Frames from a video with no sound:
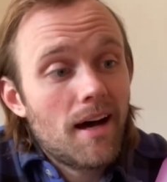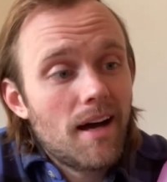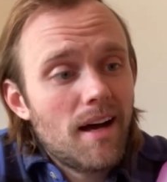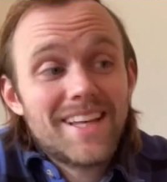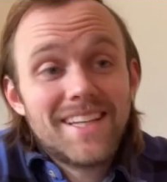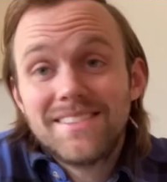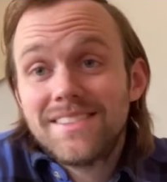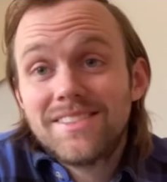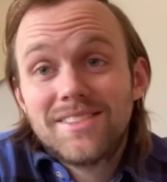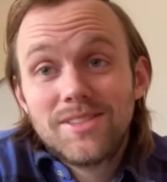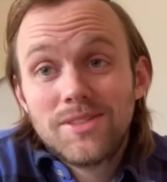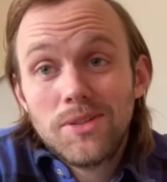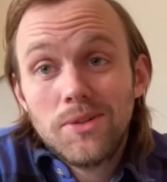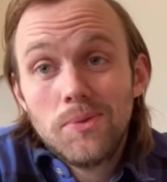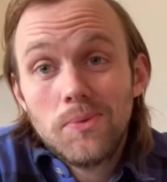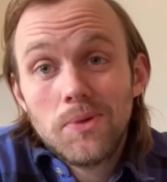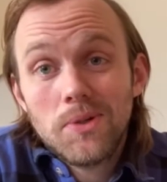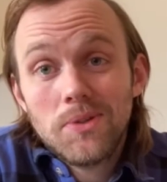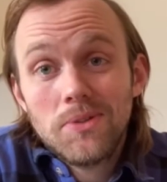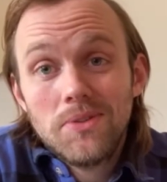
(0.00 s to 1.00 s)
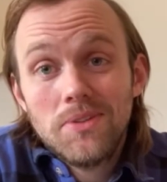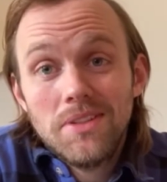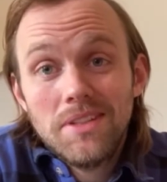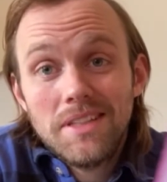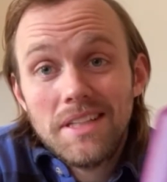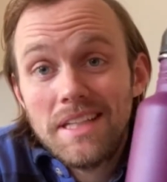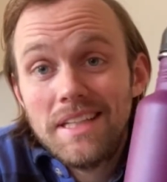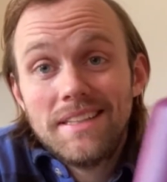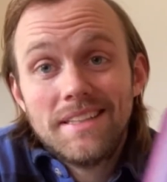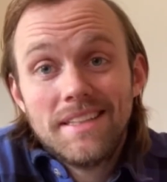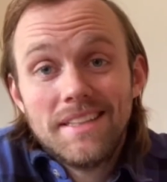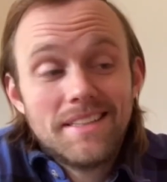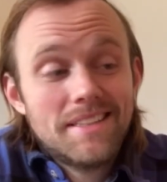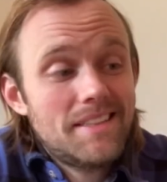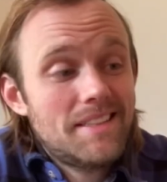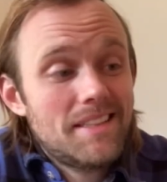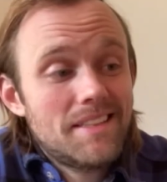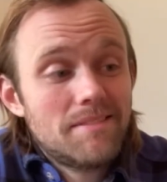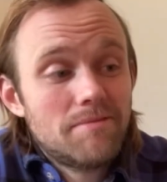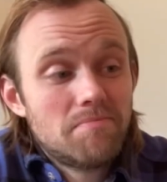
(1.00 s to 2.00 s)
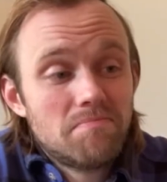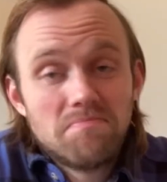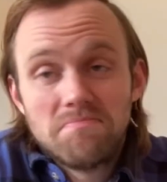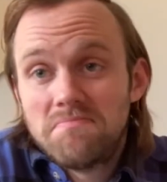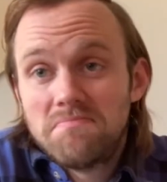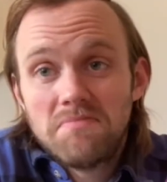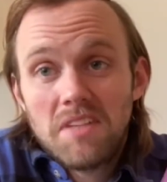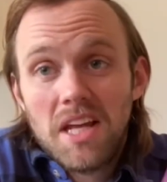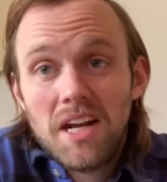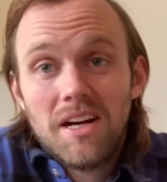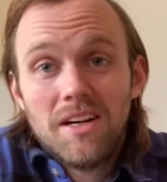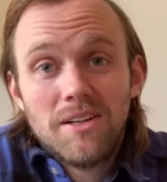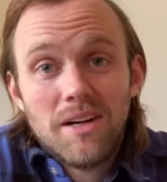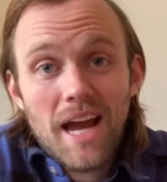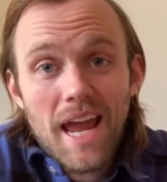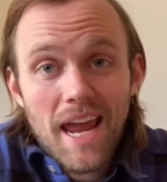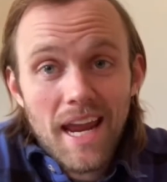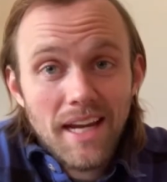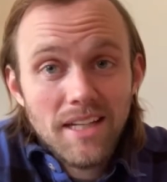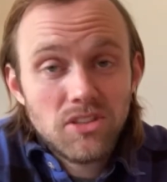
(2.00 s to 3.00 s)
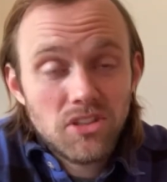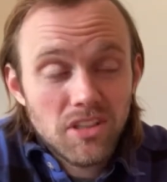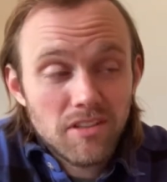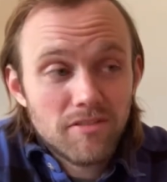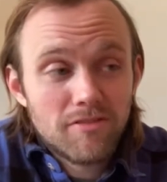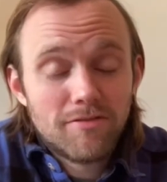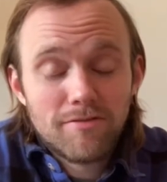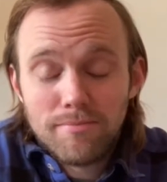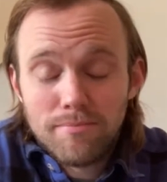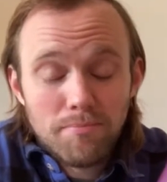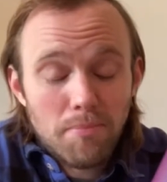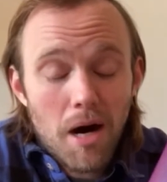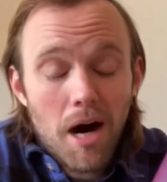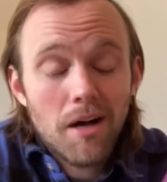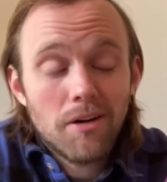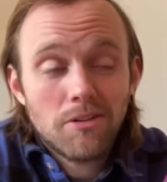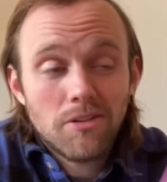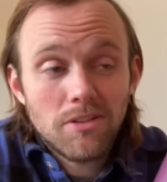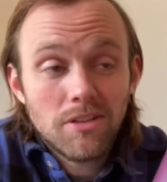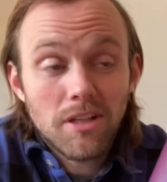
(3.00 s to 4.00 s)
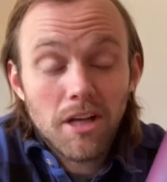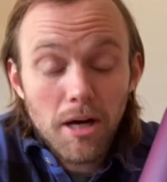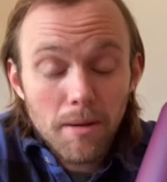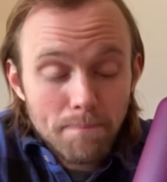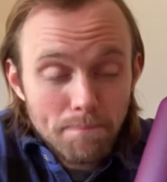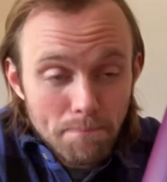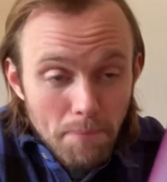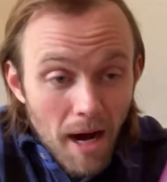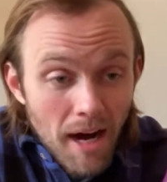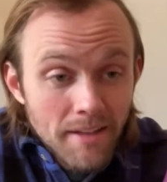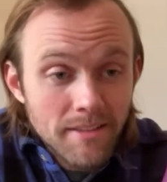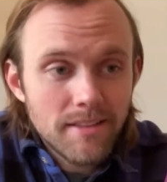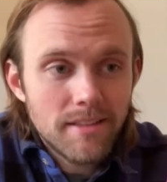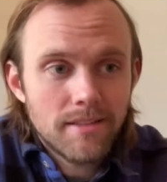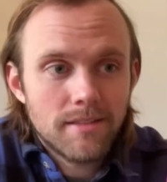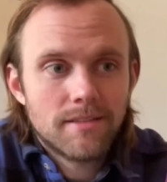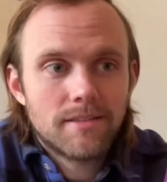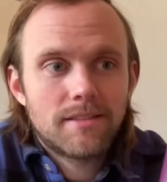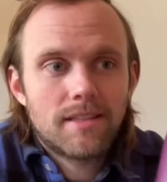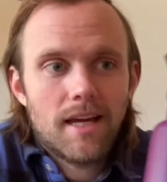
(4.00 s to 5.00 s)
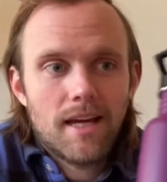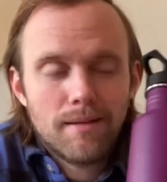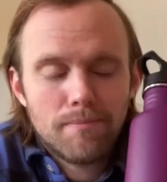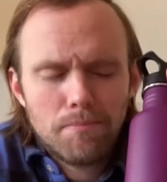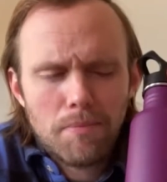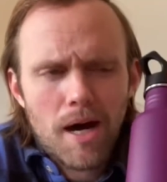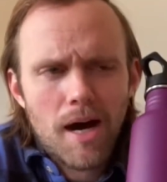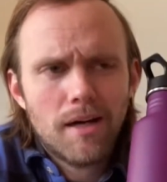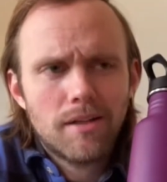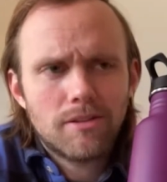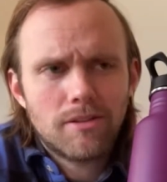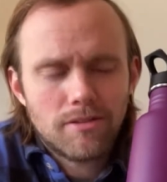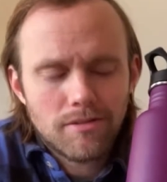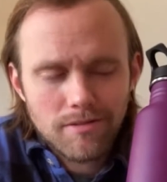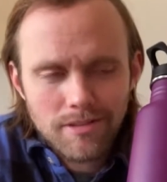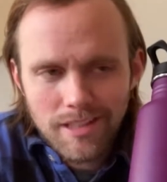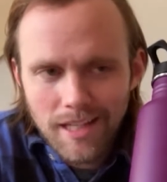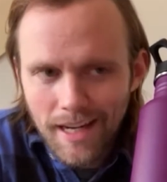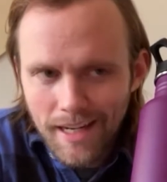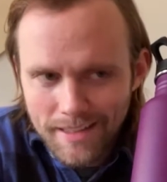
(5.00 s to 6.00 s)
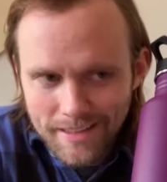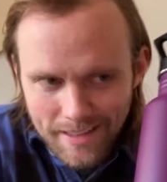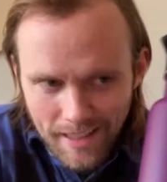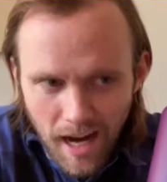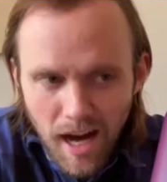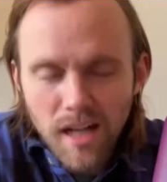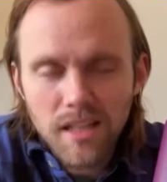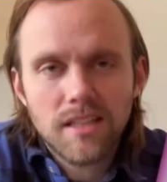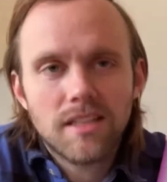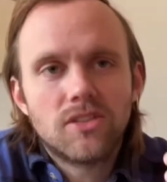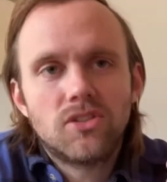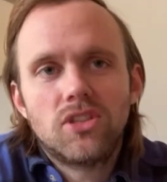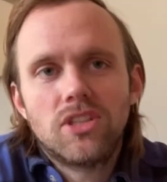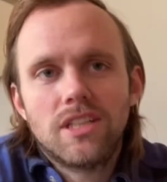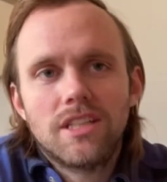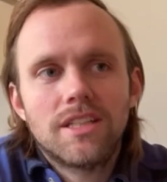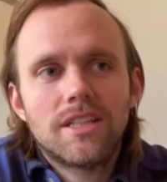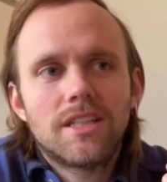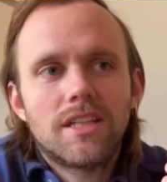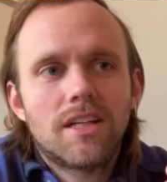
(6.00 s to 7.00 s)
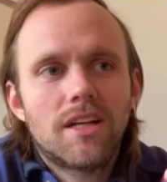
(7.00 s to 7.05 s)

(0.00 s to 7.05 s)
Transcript: Is it still worth it in this, age of bottle abundance and bottle technology?